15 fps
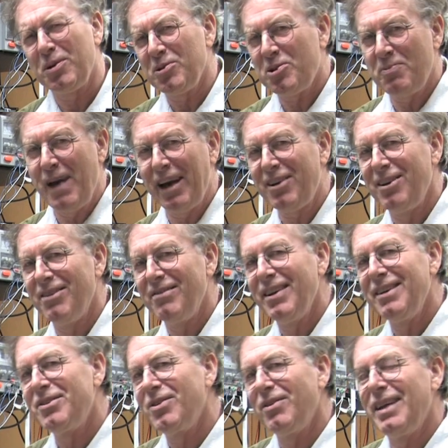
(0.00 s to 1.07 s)
perspective,
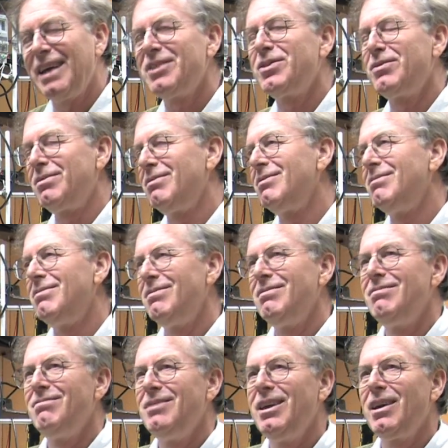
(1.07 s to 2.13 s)
and so that's
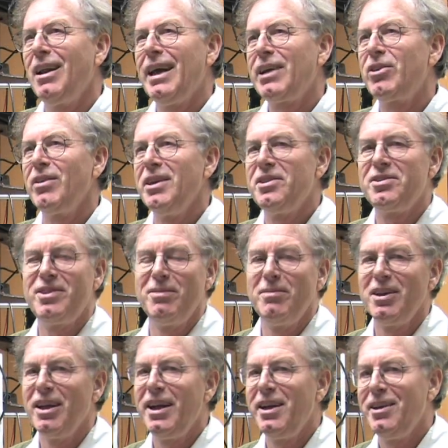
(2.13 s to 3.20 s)
intellectually
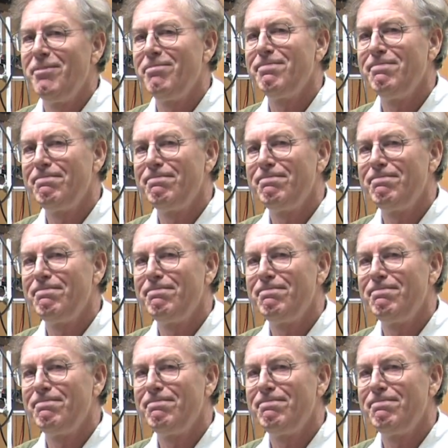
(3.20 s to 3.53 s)
stimulating.